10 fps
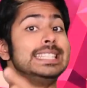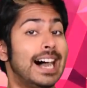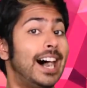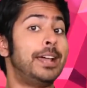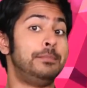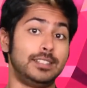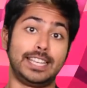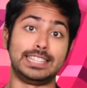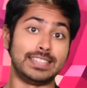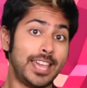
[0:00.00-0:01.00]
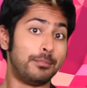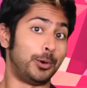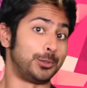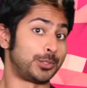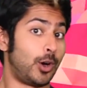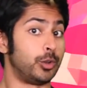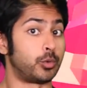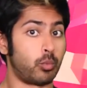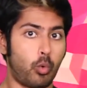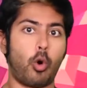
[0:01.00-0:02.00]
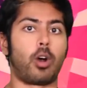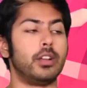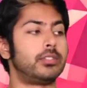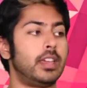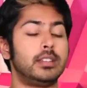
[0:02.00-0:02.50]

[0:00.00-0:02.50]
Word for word: time-delayed labels called rewards.